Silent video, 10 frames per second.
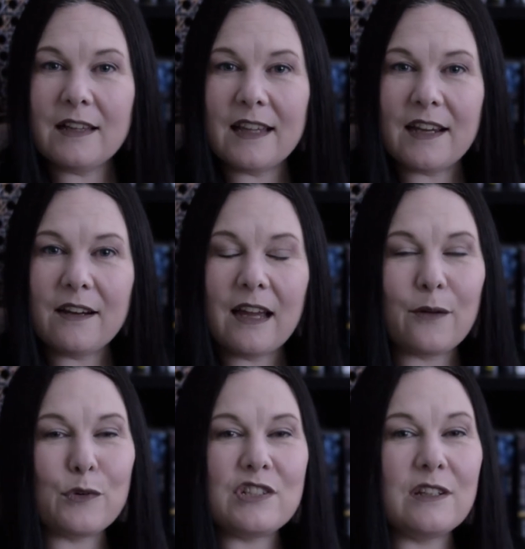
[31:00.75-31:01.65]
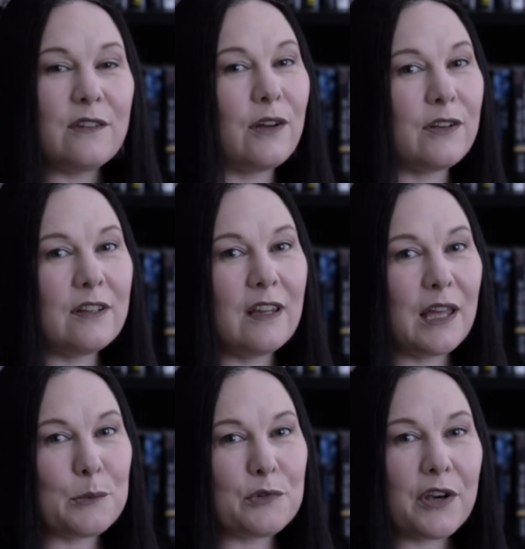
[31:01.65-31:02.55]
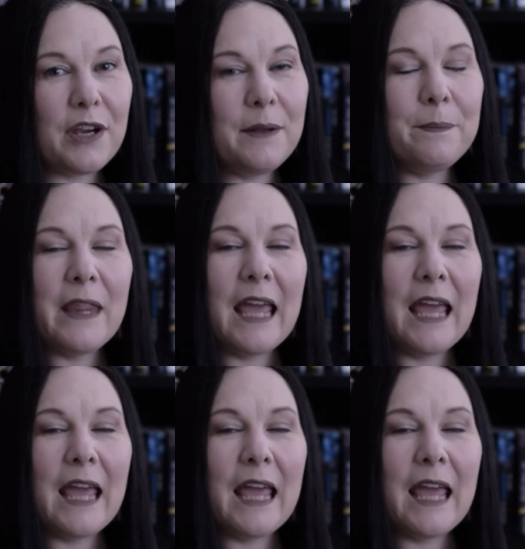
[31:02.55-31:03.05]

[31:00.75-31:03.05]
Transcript: Clair at Regina's Haunted Library